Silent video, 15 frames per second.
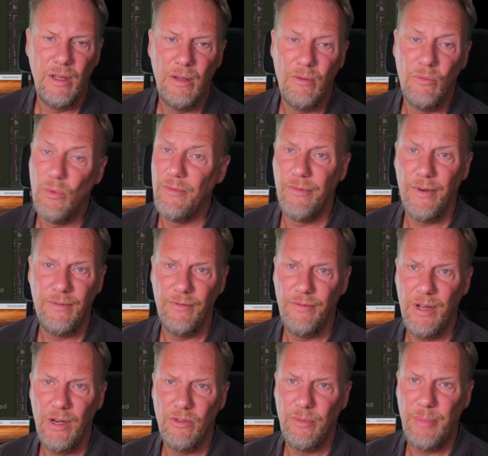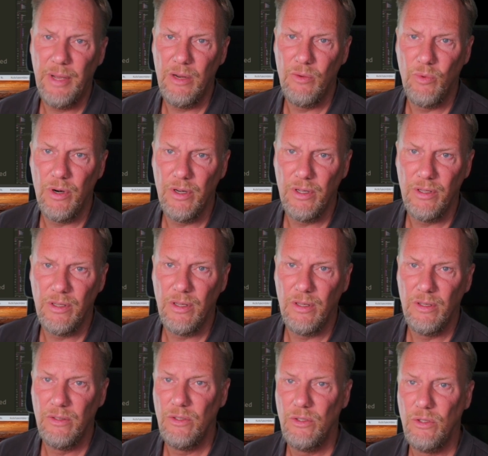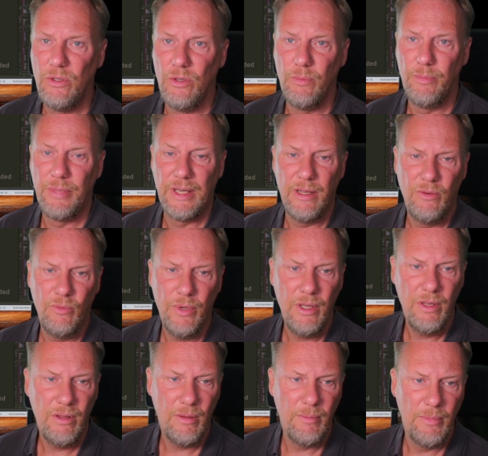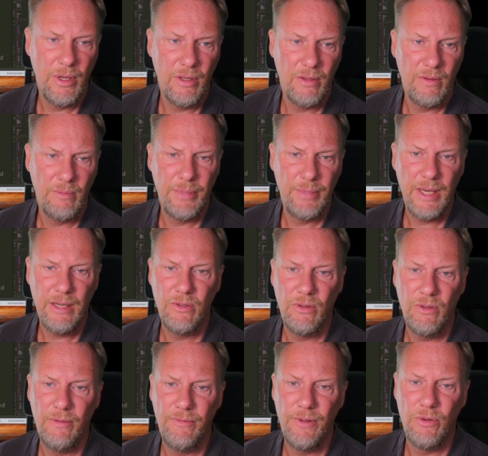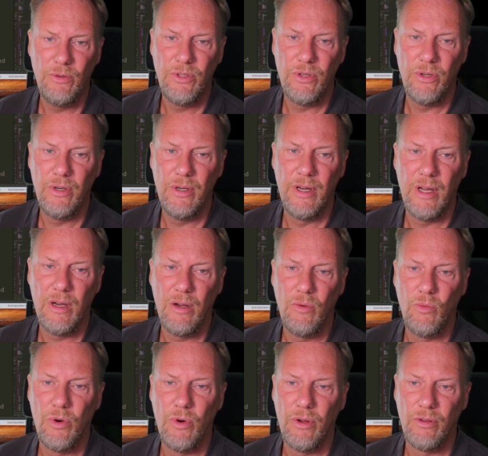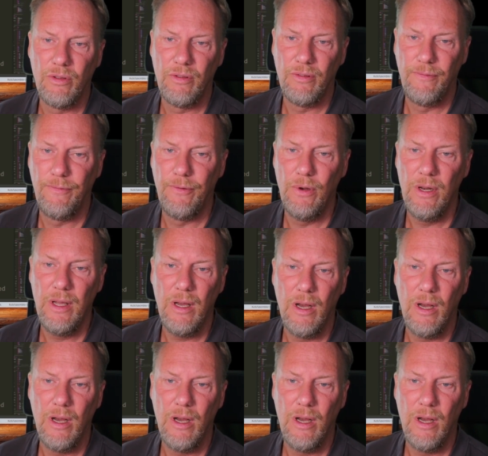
Velocipede worked to begin with, but Back to the Future now works fully